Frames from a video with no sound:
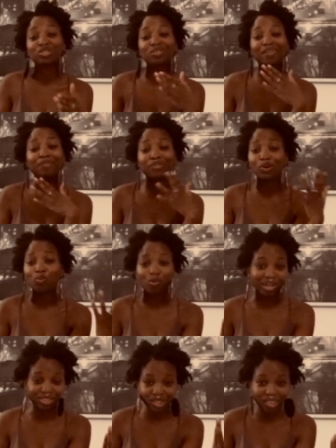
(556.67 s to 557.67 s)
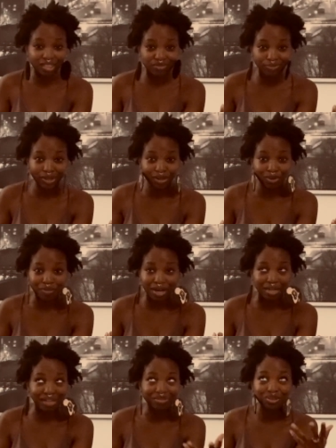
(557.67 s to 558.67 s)
So if you're watching this video
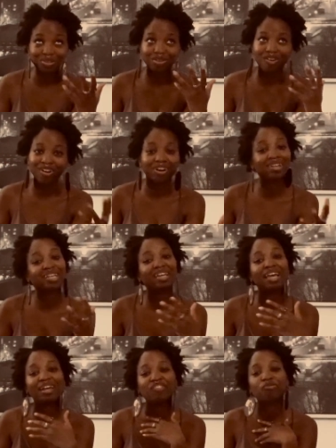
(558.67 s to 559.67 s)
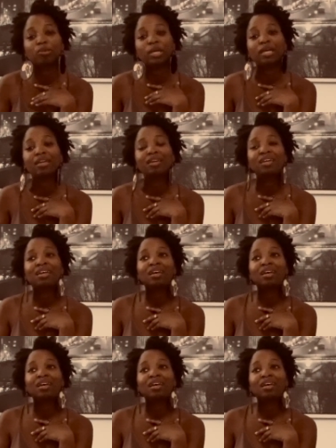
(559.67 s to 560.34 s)
right now, you're already ahead of me,